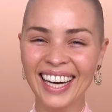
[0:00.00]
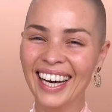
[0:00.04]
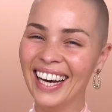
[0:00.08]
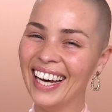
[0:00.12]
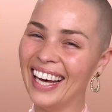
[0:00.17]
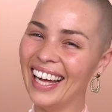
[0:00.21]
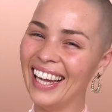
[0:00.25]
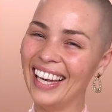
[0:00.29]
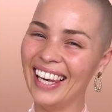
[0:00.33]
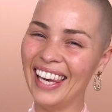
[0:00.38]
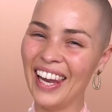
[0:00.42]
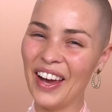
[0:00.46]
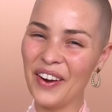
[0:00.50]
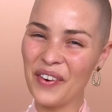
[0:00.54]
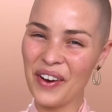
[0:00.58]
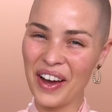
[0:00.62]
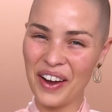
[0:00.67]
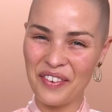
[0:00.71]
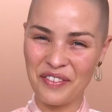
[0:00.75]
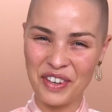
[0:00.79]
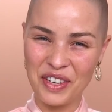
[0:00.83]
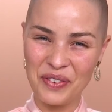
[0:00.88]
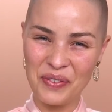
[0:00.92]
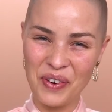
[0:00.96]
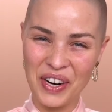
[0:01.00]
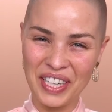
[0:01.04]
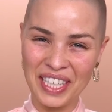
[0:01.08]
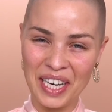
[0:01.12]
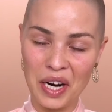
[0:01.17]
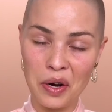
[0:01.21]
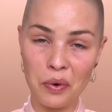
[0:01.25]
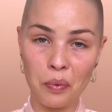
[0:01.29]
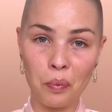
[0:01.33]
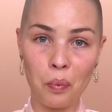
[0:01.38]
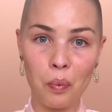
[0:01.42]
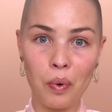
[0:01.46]
Hello everyone
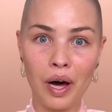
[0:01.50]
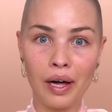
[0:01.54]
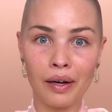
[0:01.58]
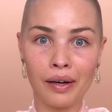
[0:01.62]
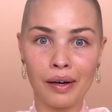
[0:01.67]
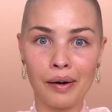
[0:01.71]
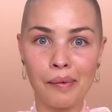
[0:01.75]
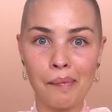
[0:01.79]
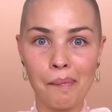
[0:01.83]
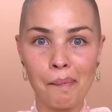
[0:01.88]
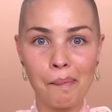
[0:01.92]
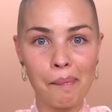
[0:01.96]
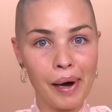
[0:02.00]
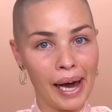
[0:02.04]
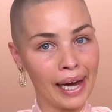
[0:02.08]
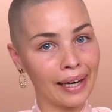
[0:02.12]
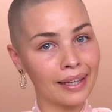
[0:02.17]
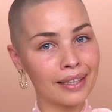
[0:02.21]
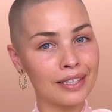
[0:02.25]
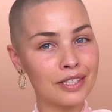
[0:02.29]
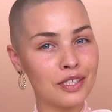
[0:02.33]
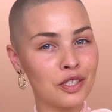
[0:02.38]
and welcome back